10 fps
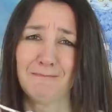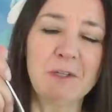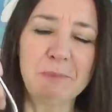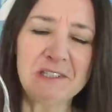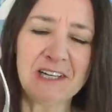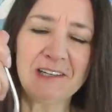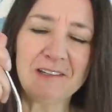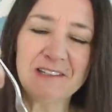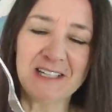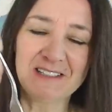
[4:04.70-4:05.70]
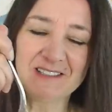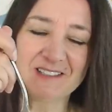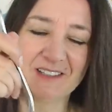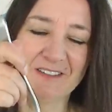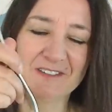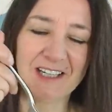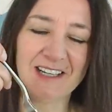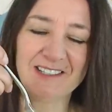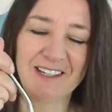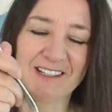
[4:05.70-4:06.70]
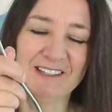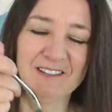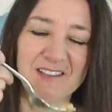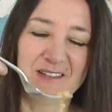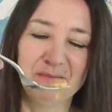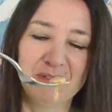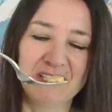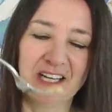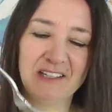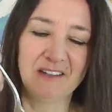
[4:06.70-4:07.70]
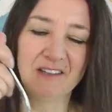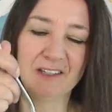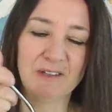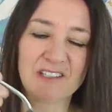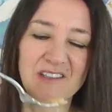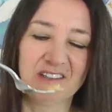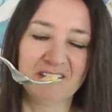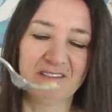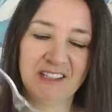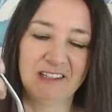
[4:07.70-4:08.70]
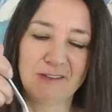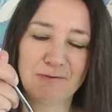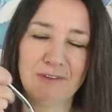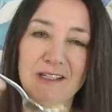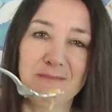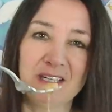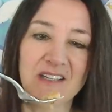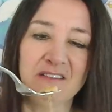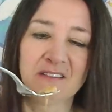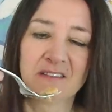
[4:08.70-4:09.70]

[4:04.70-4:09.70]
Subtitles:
The potato does sort of taste like an instant potato though. It's not really creamy.